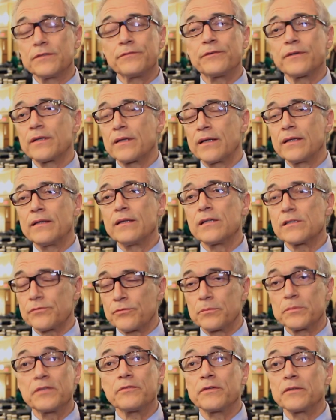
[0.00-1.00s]
different ideas
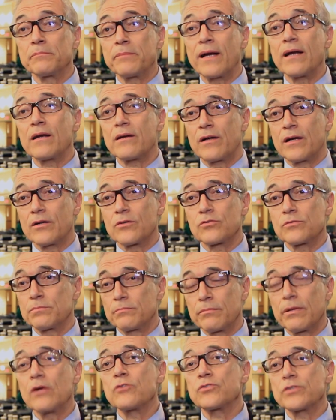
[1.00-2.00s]
from different backgrounds
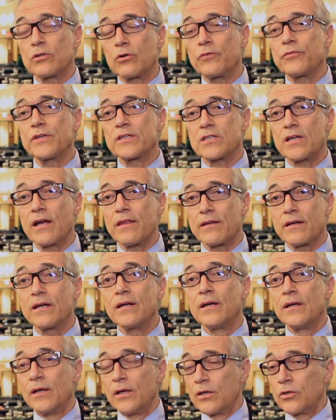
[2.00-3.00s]
bouncing off each other,
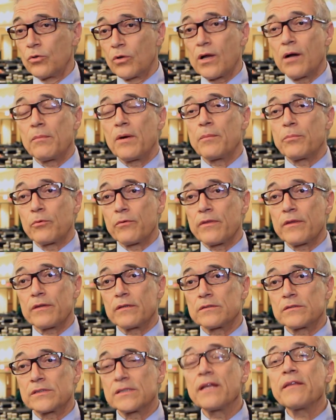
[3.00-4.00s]
you come up with a
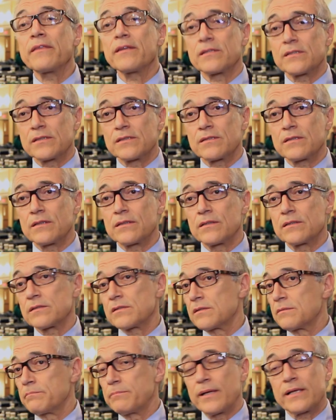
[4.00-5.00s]
synthesis that is
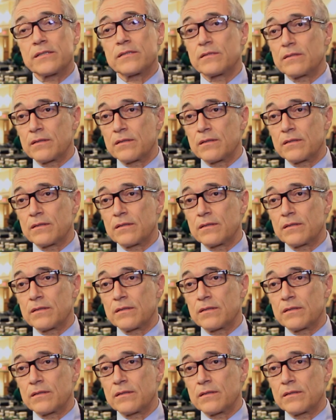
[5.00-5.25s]
the best